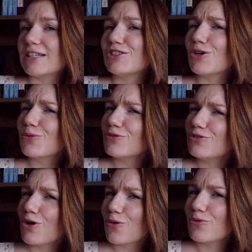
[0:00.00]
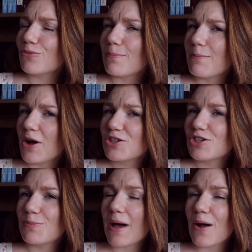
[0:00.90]
I don't know
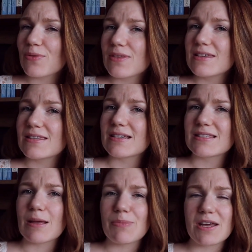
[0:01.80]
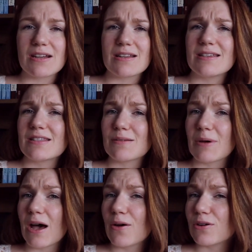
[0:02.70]
much about this except that it is
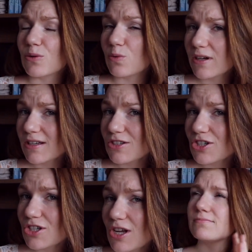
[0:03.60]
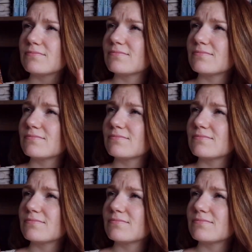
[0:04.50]
about a witch.